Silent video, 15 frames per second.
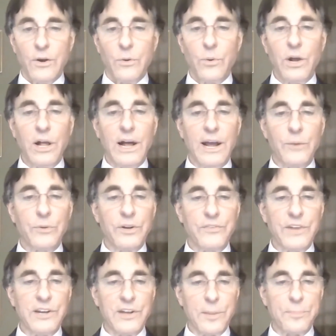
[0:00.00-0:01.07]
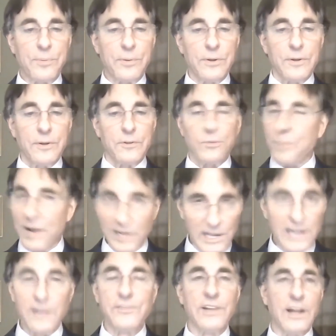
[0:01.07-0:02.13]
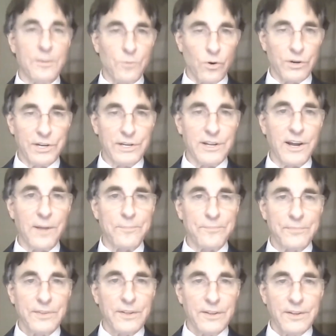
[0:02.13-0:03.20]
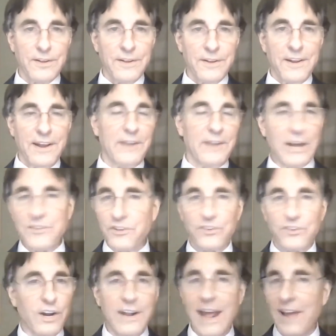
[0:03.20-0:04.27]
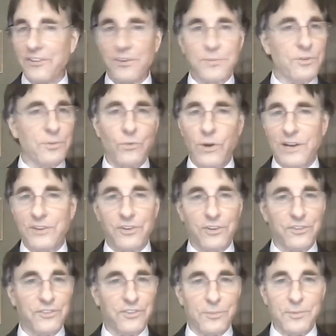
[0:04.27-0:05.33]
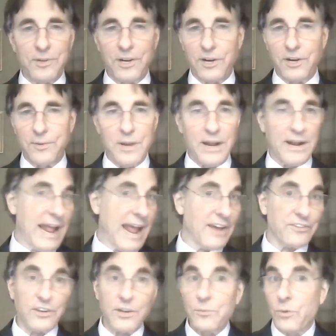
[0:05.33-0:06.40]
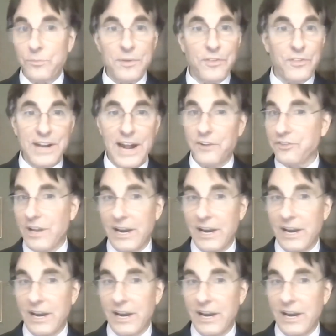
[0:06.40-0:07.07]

Well, I would have ended up spending a hell of a lot more income. And I just started asking some questions in there and, and asking what would be the downside if